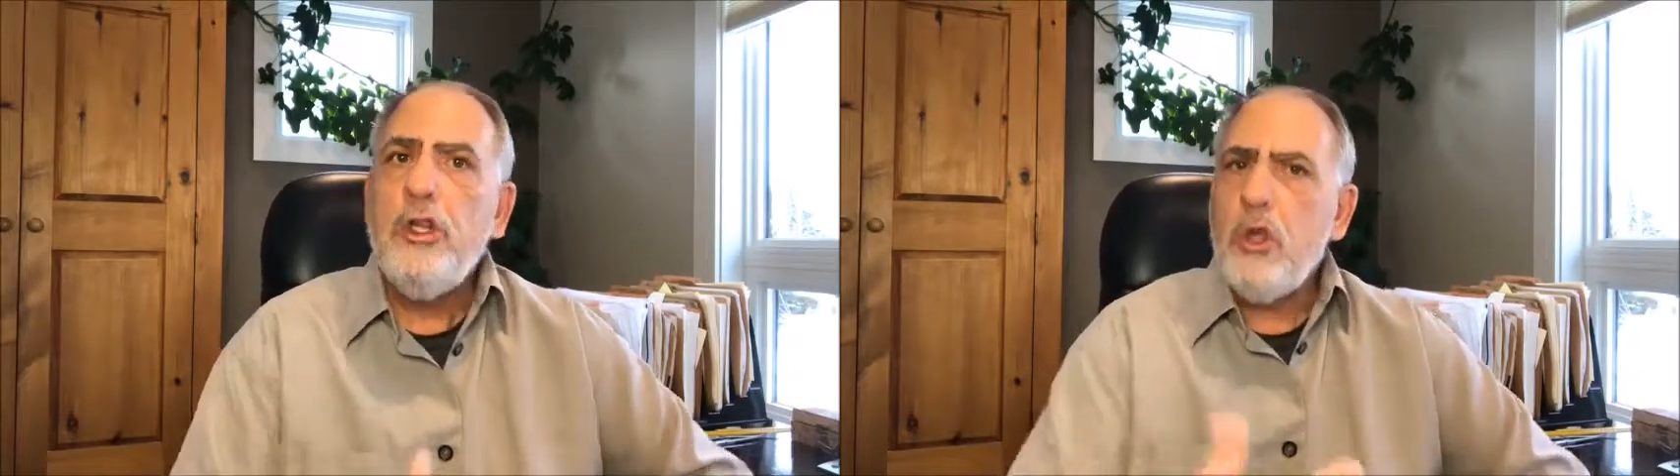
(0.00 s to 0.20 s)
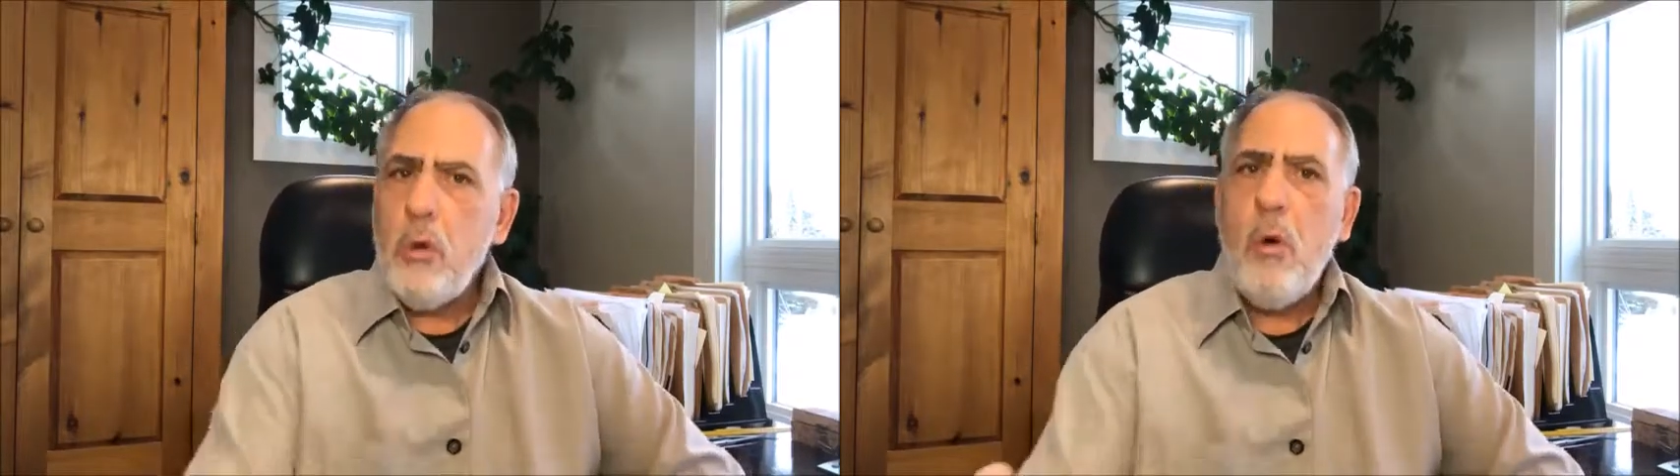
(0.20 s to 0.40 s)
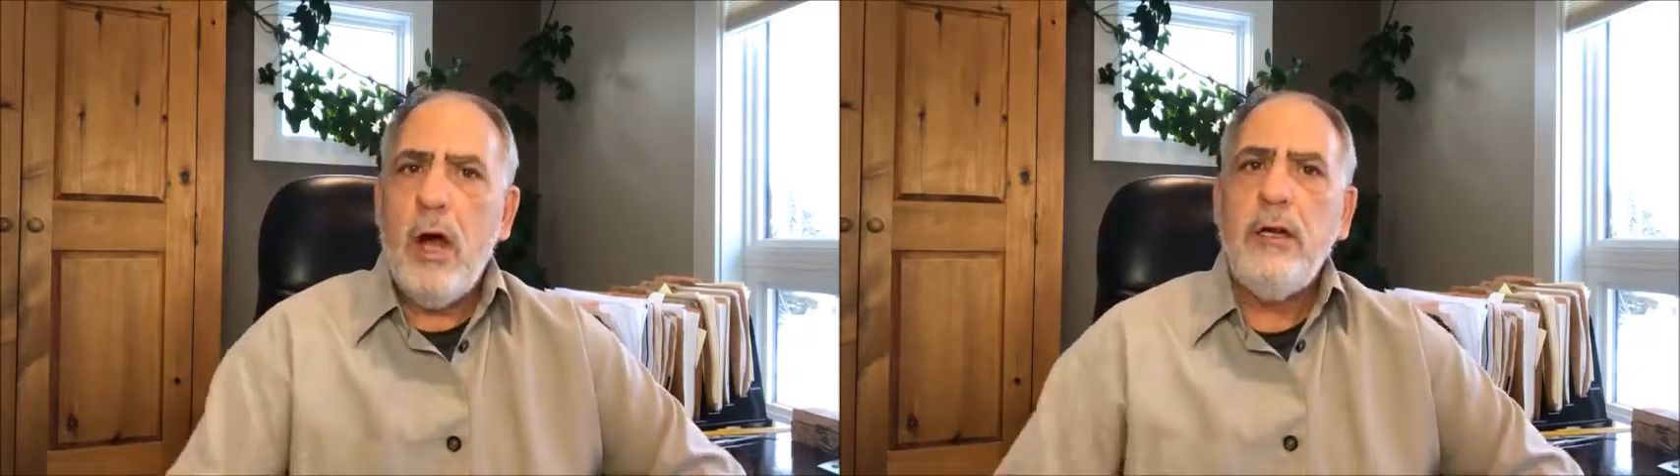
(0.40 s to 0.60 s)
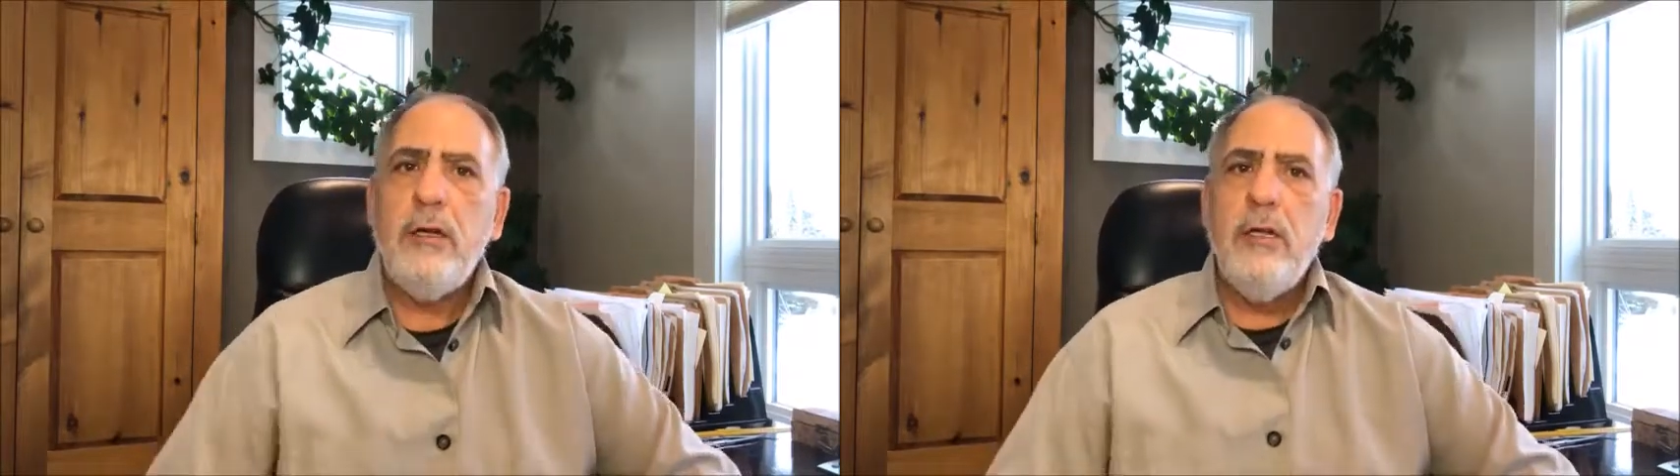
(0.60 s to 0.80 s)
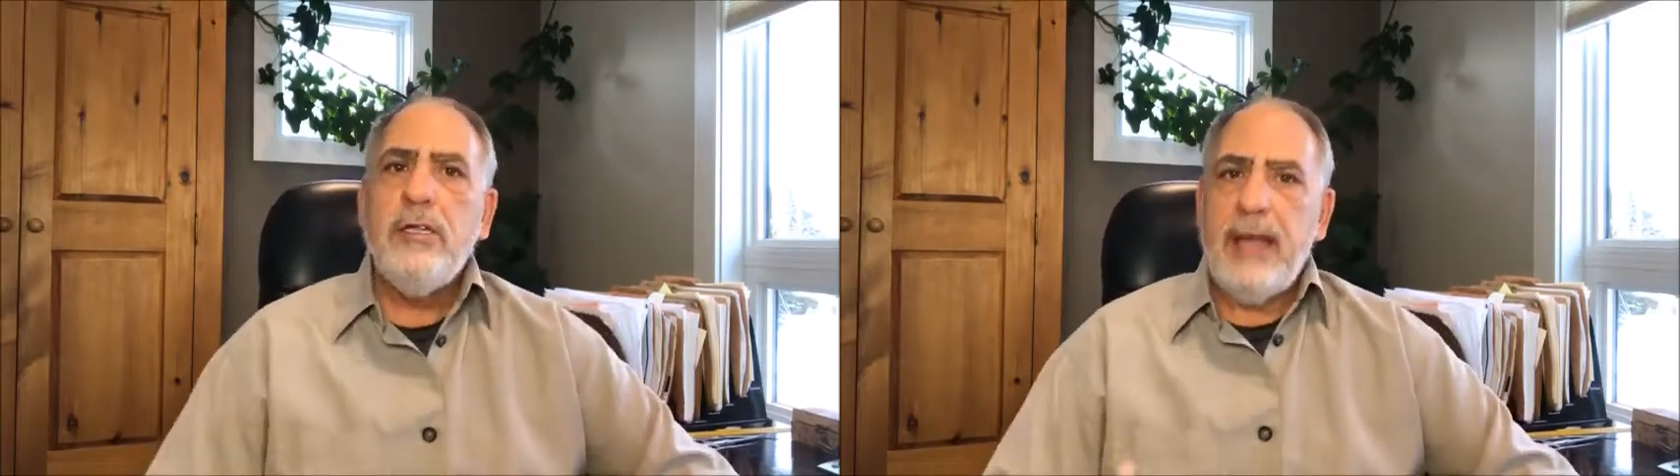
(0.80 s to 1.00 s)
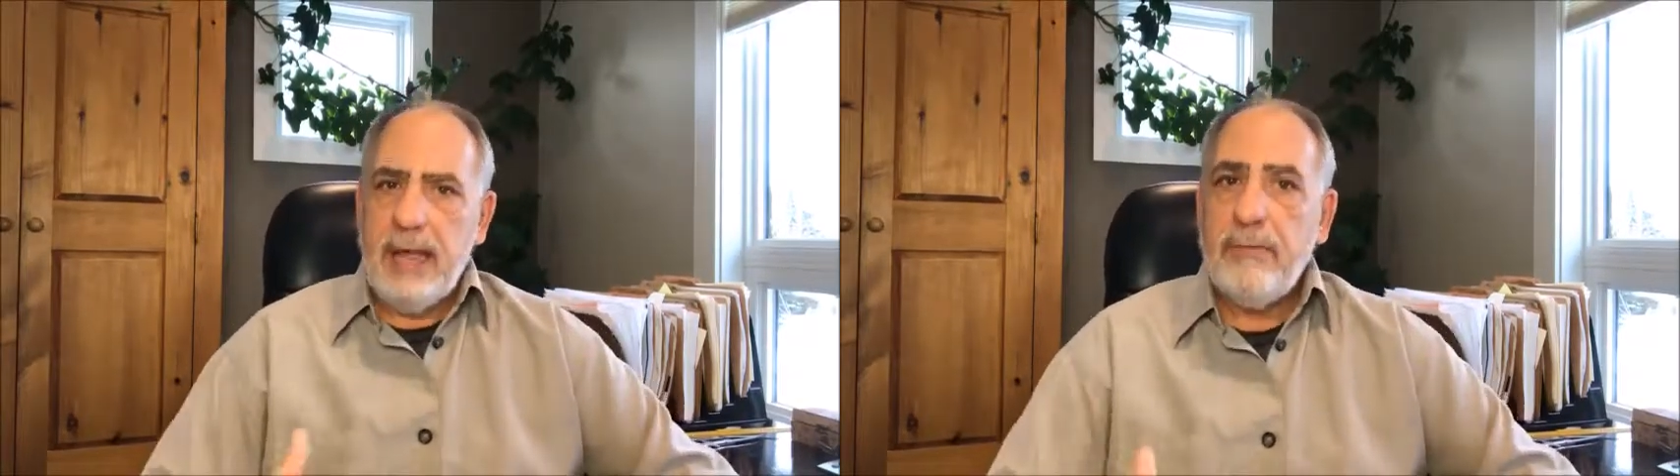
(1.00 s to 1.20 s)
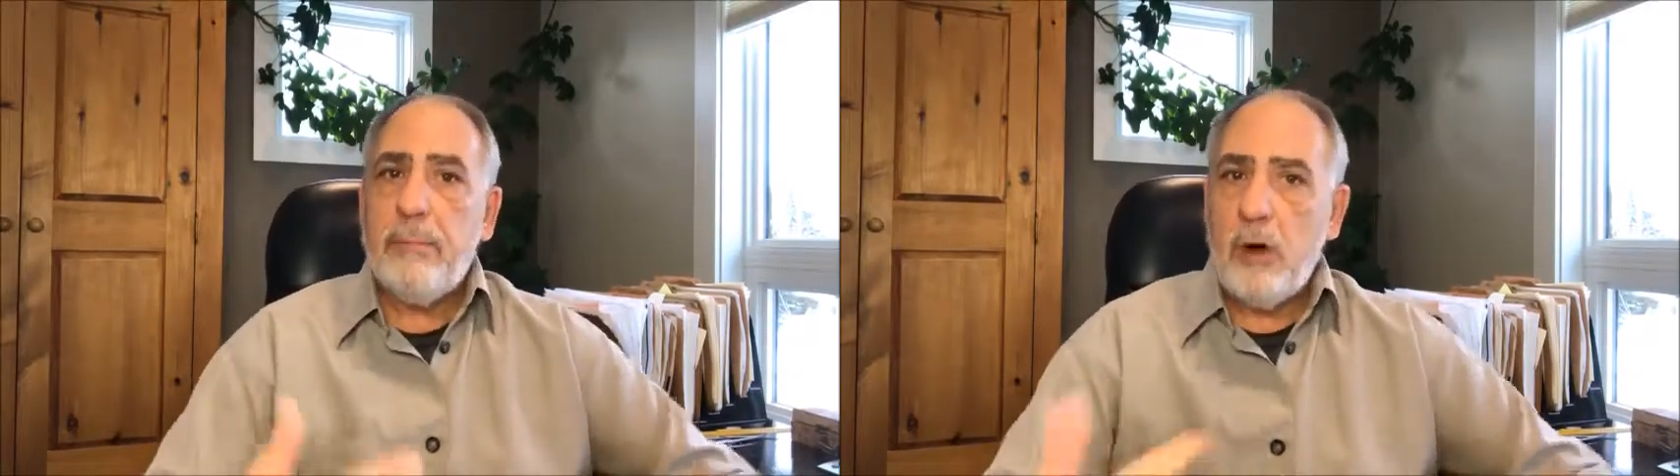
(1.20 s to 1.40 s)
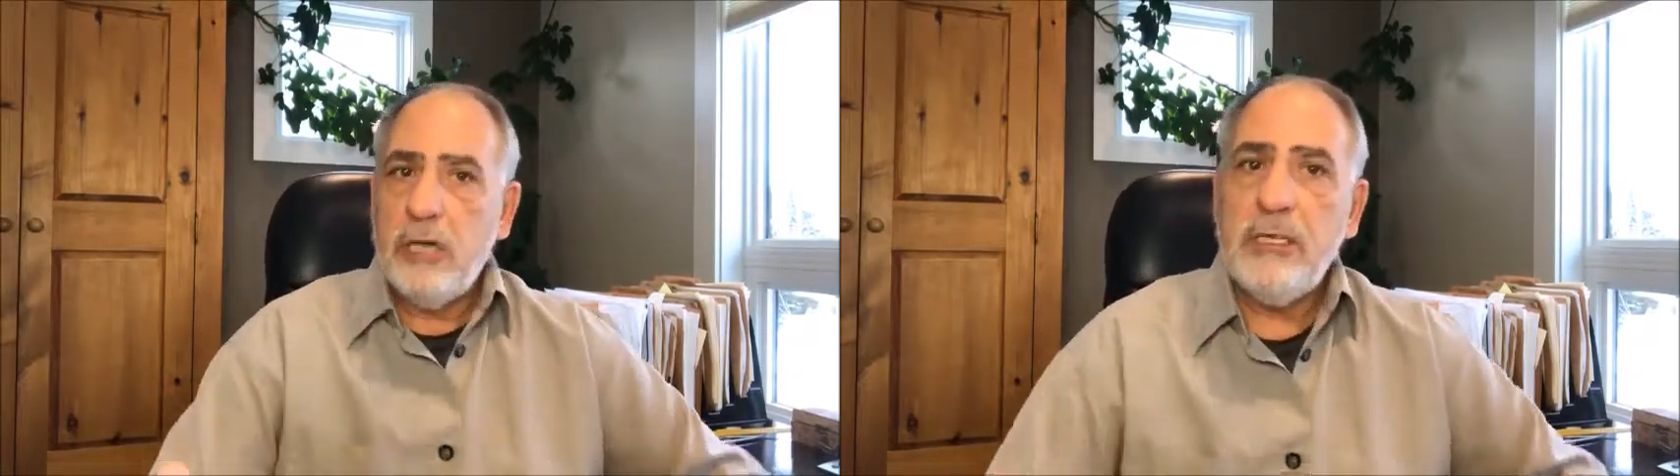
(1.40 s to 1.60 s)
Do you want to have
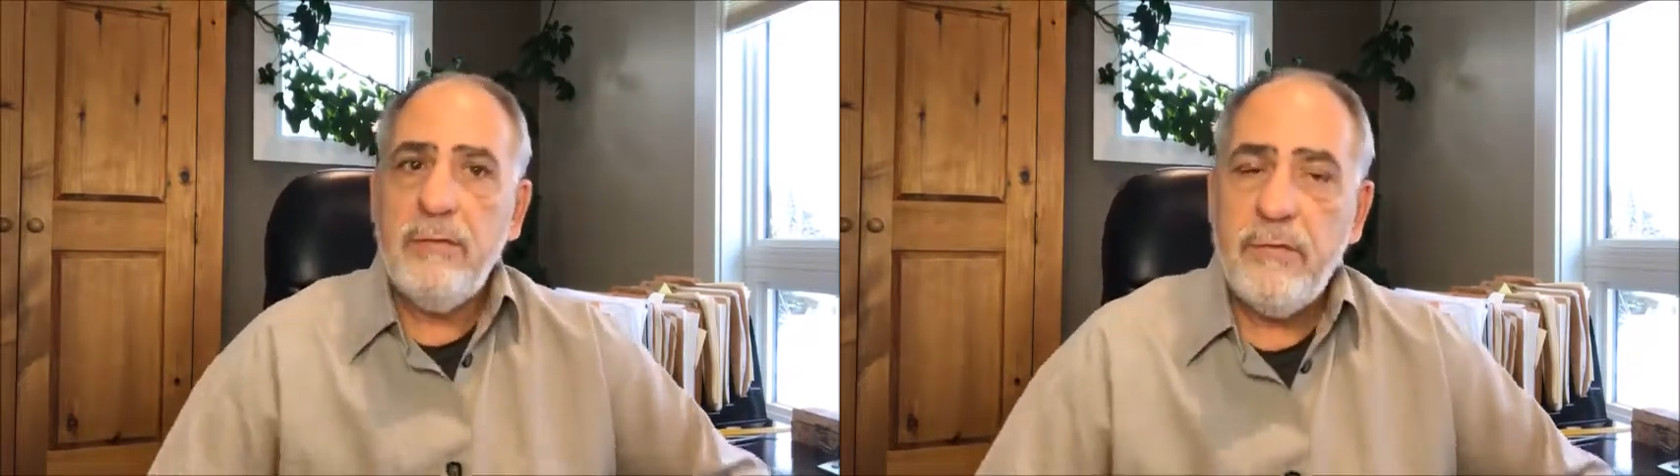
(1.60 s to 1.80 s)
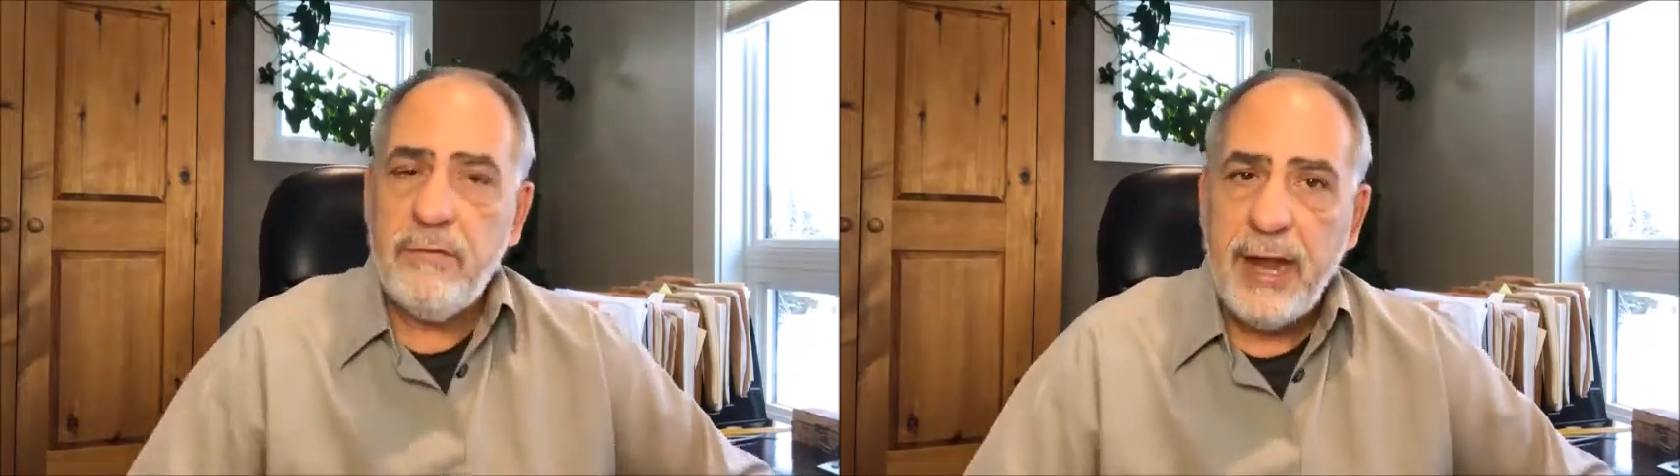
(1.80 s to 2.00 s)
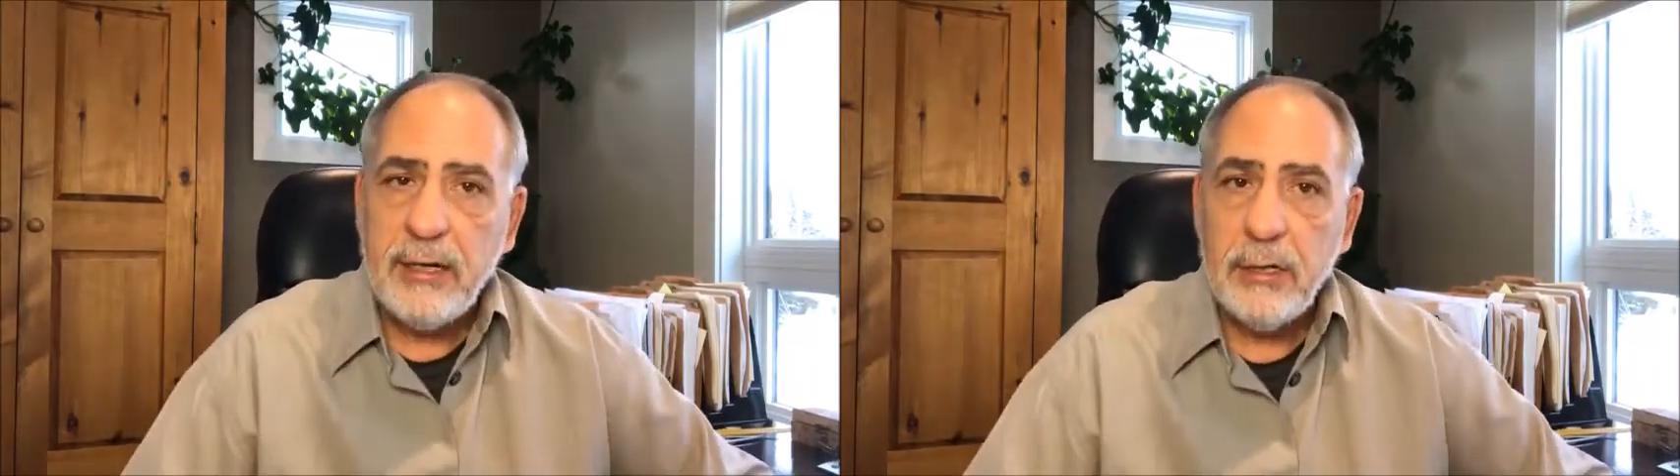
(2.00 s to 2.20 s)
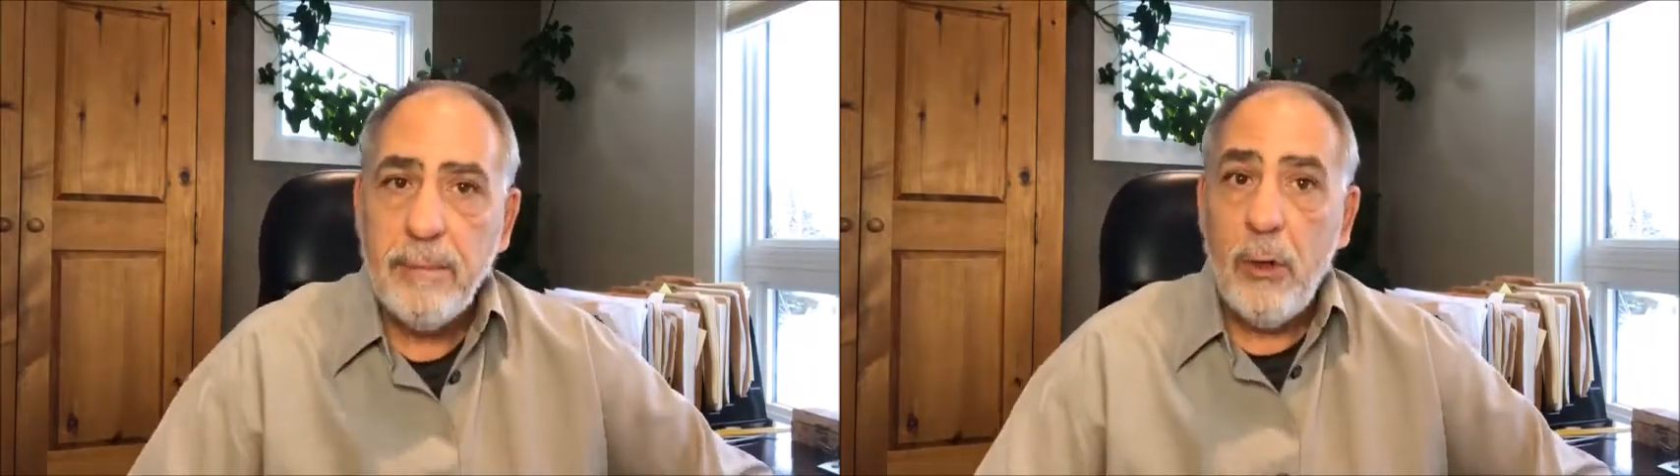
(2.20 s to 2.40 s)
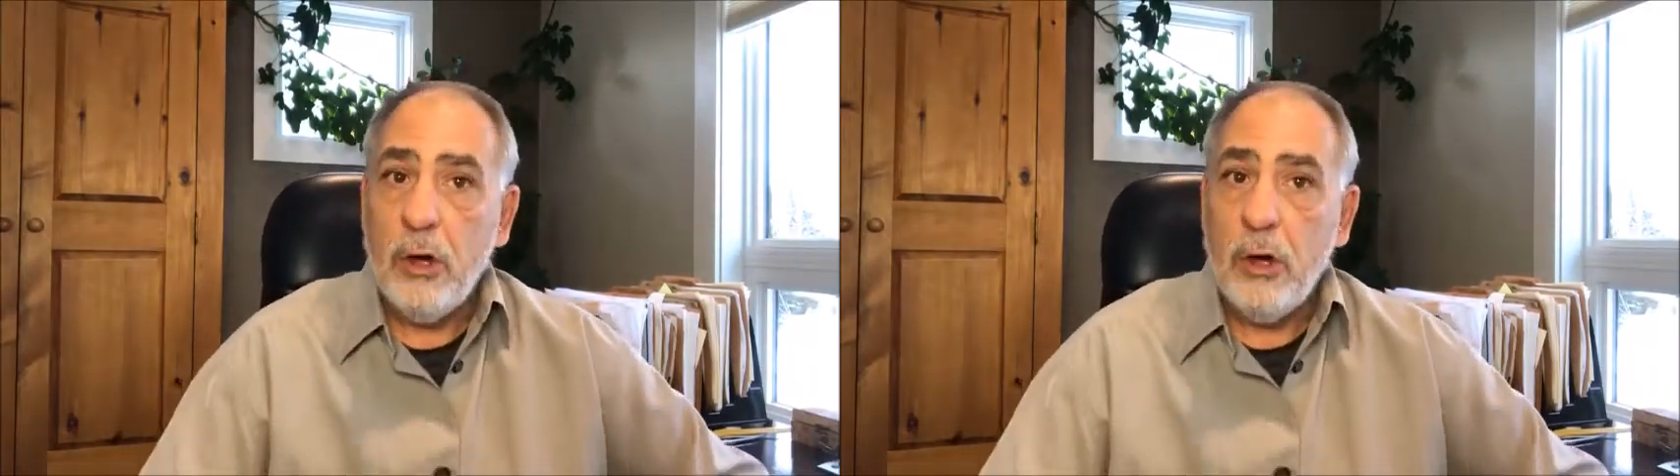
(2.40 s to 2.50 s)
a positive effect